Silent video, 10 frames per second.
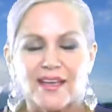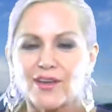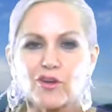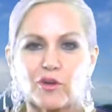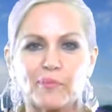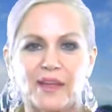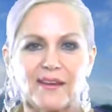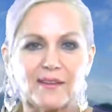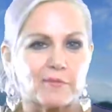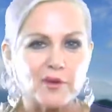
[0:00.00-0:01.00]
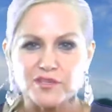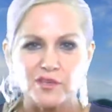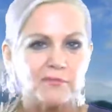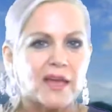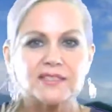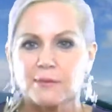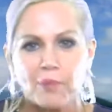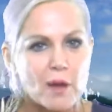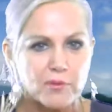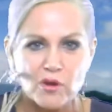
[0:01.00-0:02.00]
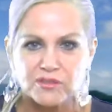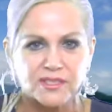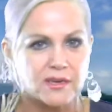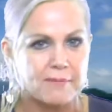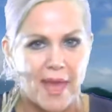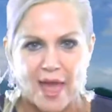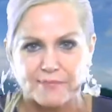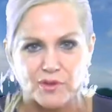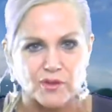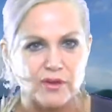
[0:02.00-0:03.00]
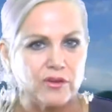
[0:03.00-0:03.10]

It could have been the person who makes the popcorn's in a bad mood.